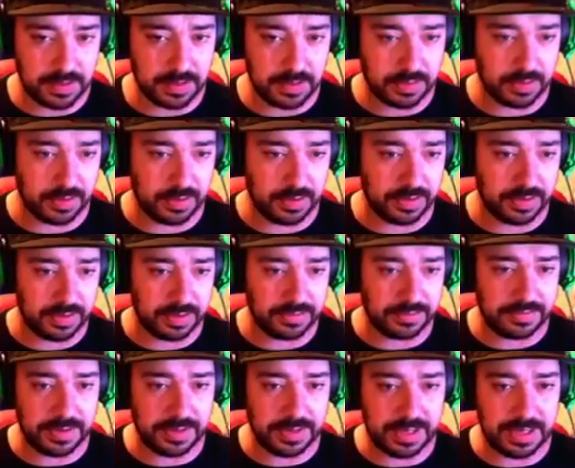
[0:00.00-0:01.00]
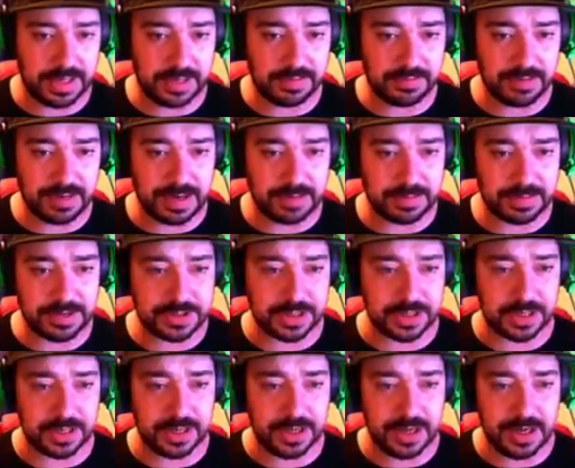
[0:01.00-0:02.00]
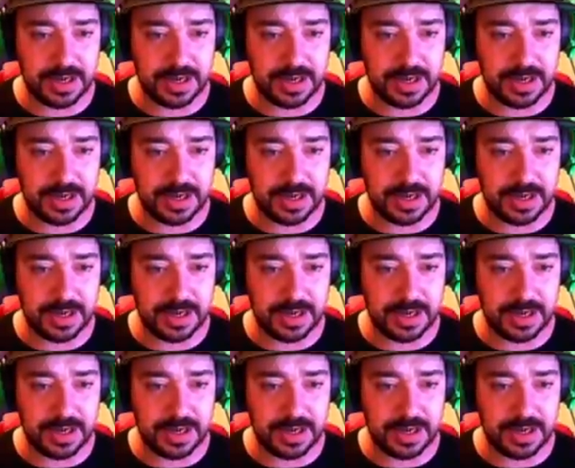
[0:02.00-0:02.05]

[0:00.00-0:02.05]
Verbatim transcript: Oh god, a fucking raptor.